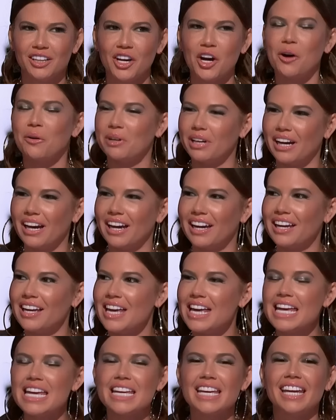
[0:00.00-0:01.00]
Okay. okay.
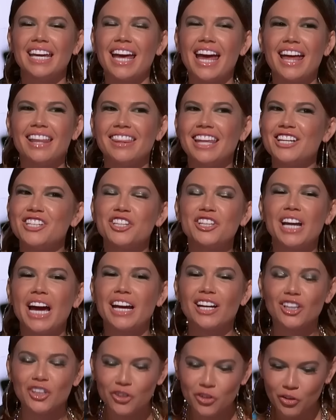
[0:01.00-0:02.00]
They should have
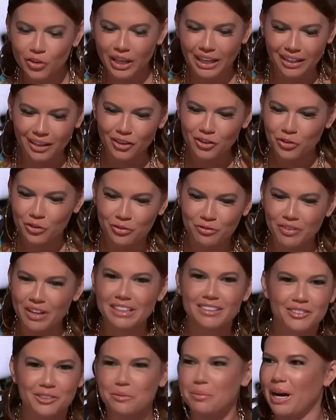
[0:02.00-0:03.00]
had a little like a little
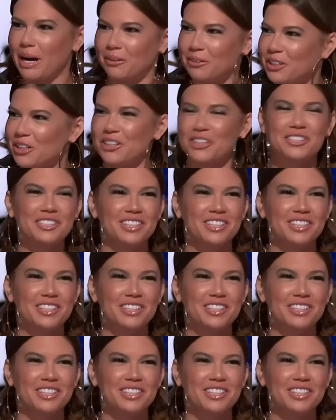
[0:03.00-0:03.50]
fence around it or